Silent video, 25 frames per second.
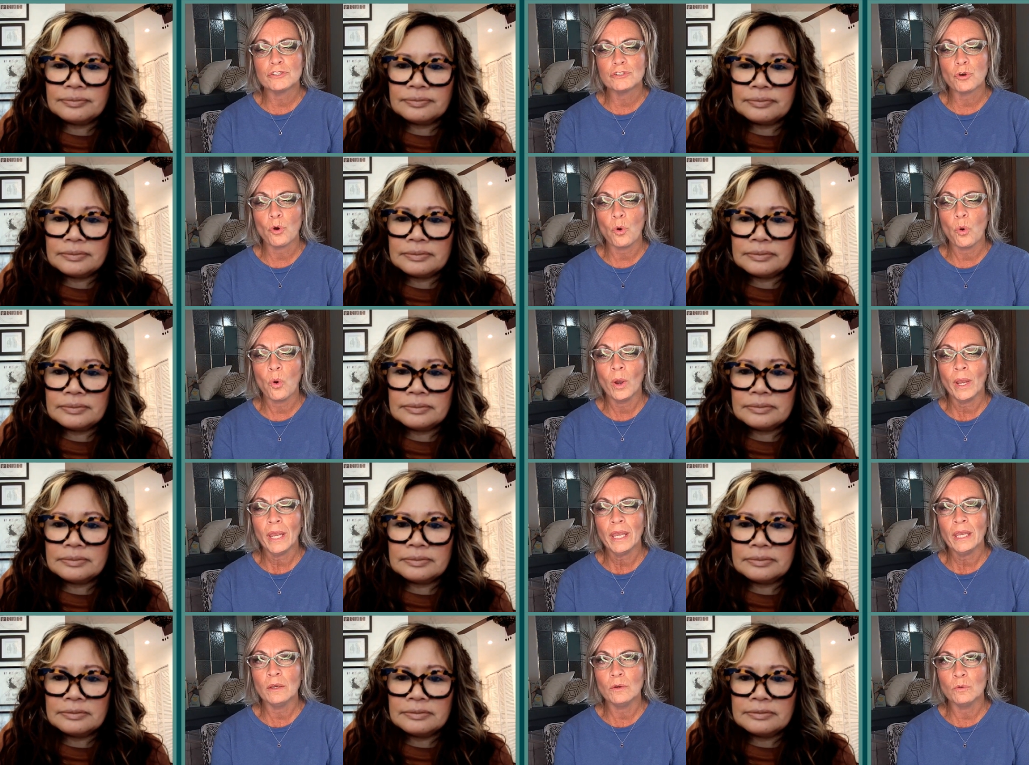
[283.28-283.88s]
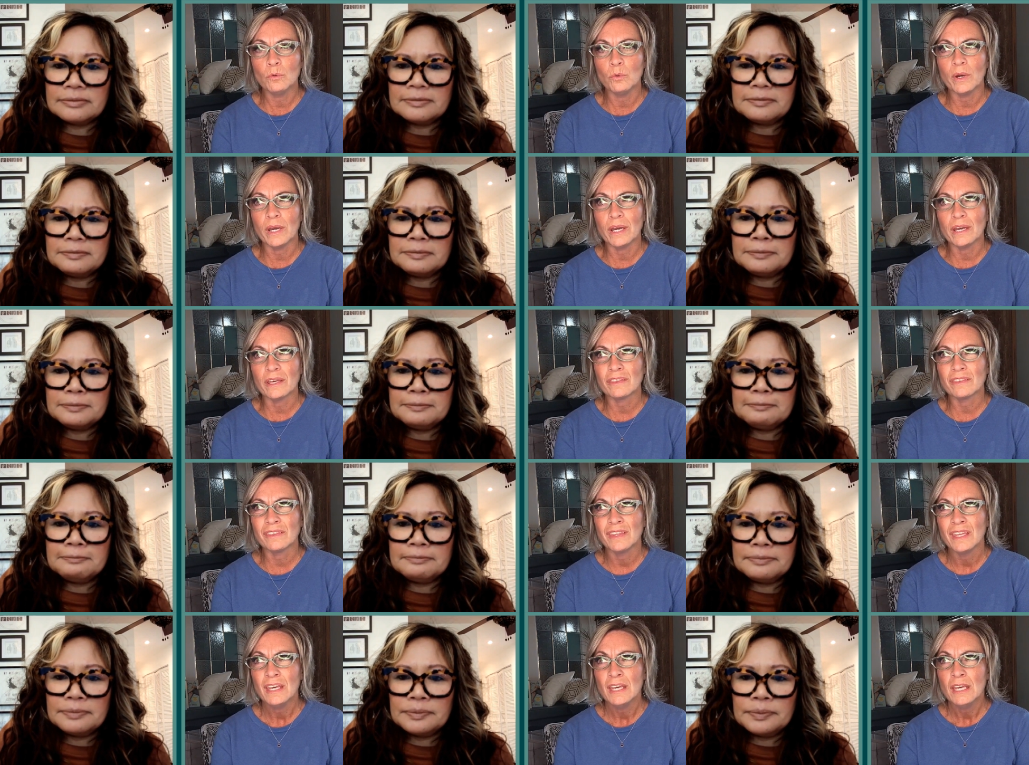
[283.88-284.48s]
Speaker 1: toying
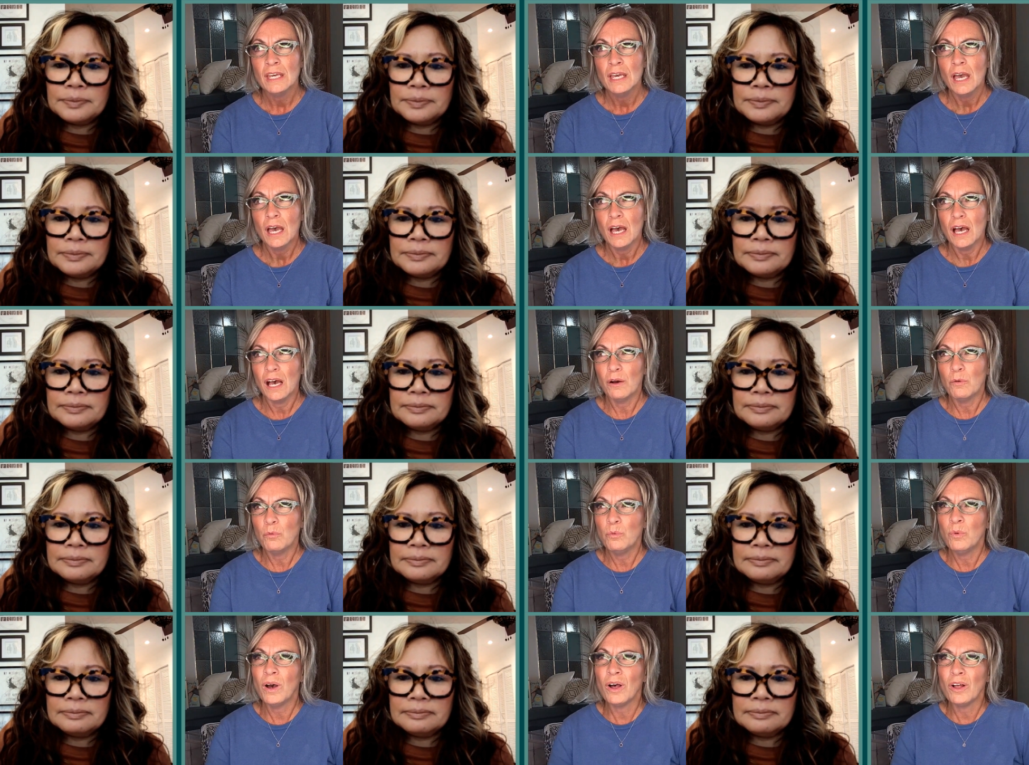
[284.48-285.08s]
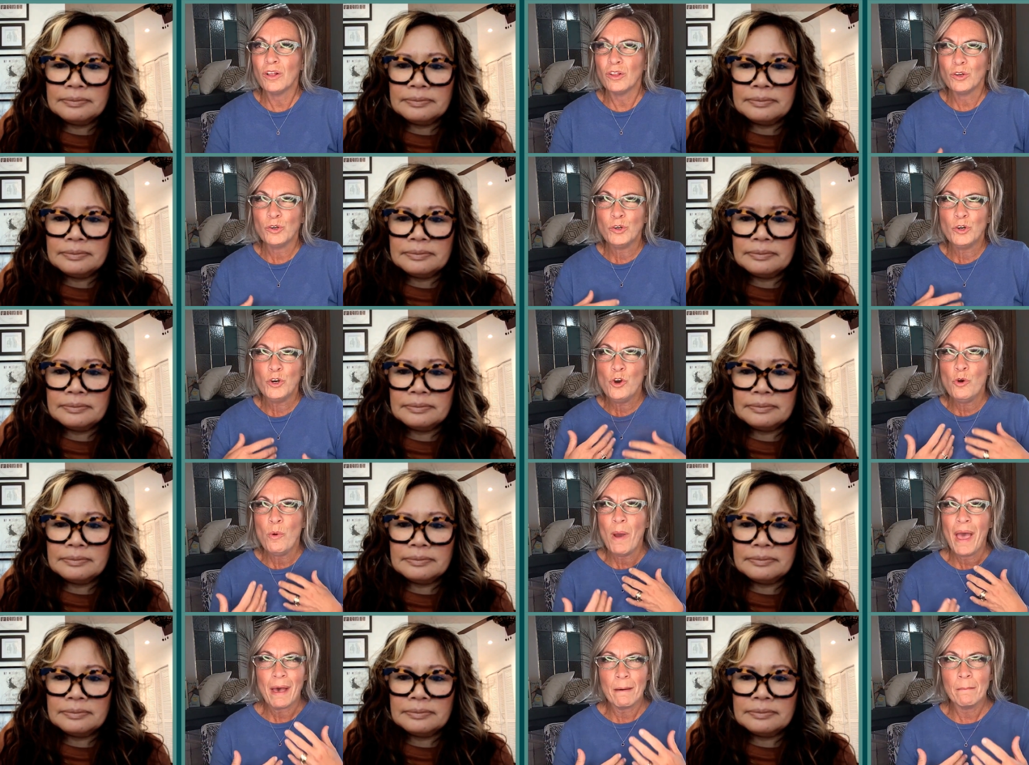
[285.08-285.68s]
with uh, well,
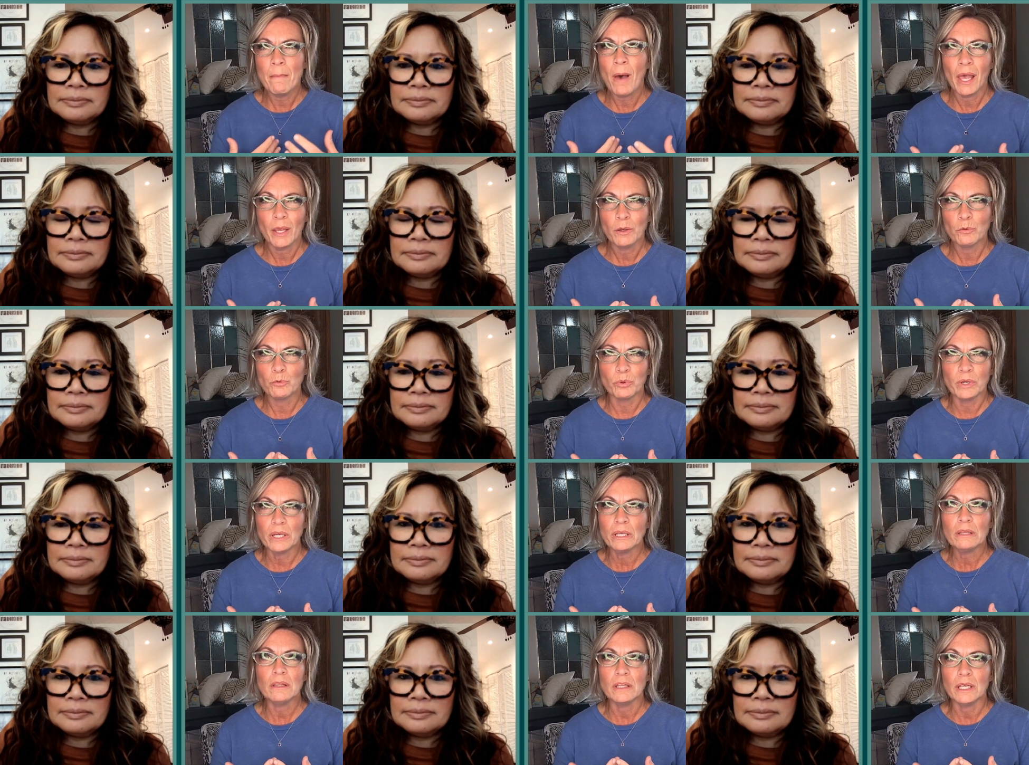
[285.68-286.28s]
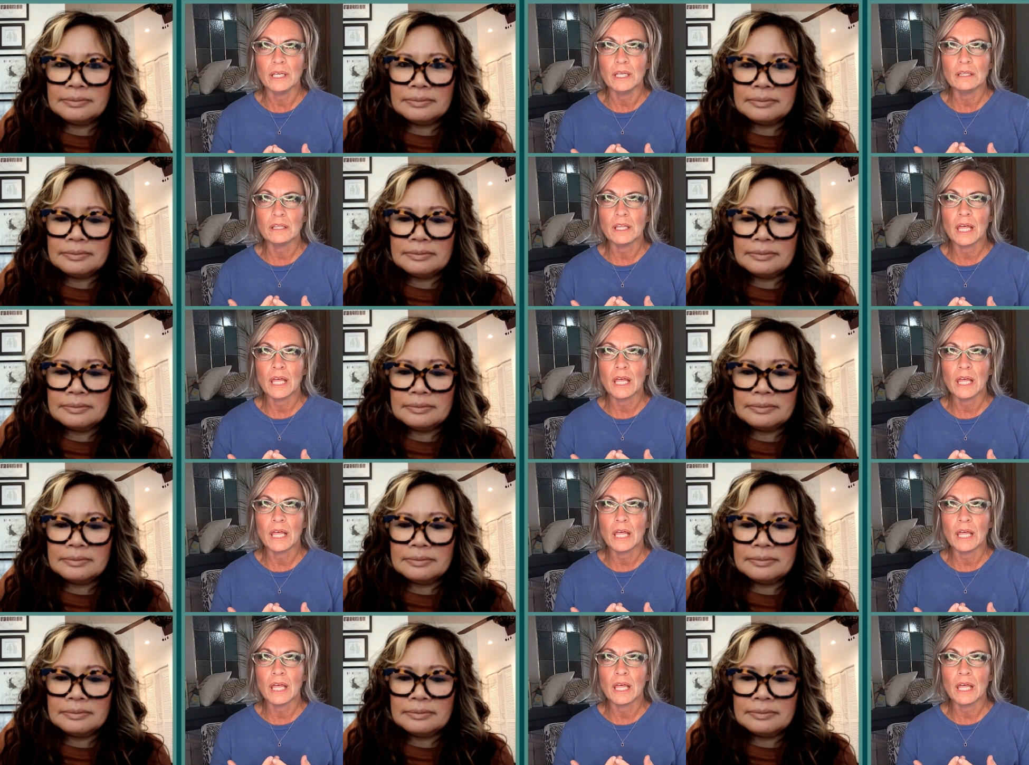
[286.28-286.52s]
who am I really?